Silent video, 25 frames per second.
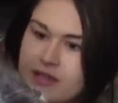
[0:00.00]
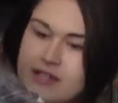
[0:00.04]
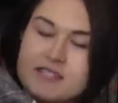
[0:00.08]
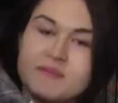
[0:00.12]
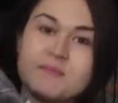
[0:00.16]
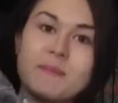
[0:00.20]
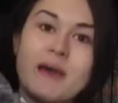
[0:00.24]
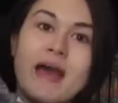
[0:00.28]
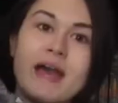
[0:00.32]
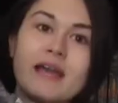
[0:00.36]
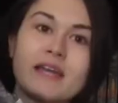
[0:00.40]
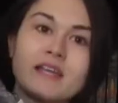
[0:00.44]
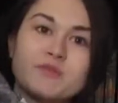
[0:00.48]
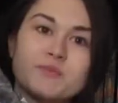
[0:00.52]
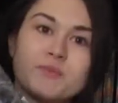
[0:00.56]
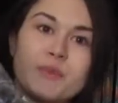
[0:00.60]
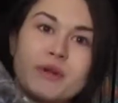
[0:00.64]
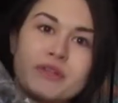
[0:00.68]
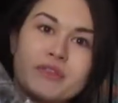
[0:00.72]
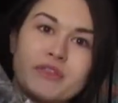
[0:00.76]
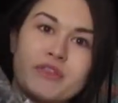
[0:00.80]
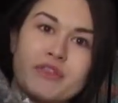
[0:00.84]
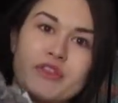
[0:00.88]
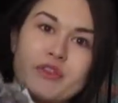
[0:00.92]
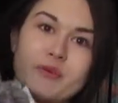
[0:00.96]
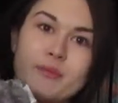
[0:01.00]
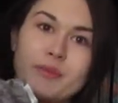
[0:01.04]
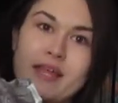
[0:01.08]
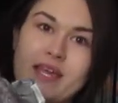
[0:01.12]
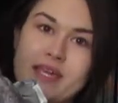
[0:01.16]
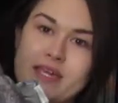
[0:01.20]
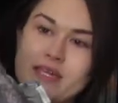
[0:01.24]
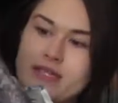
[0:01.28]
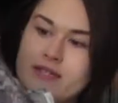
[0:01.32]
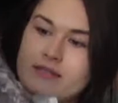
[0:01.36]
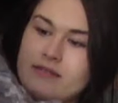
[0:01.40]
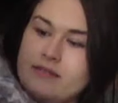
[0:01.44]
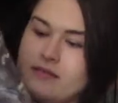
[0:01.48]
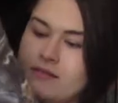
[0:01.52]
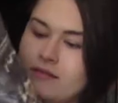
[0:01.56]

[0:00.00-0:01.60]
This bag is birthing the blanket.